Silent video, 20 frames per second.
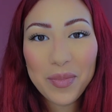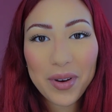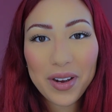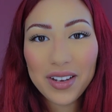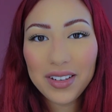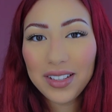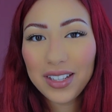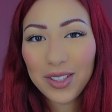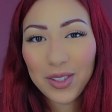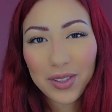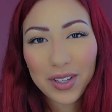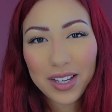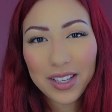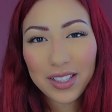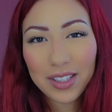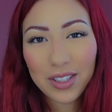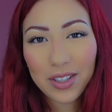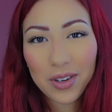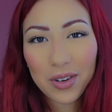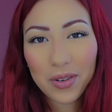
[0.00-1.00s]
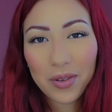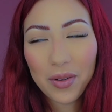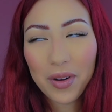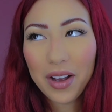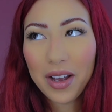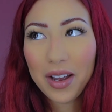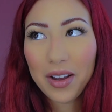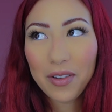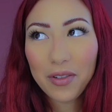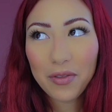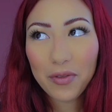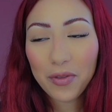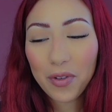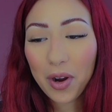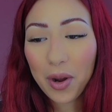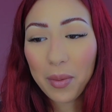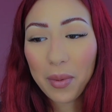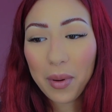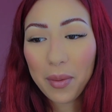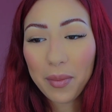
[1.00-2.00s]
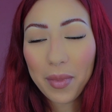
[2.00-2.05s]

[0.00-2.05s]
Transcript: But as you guys know from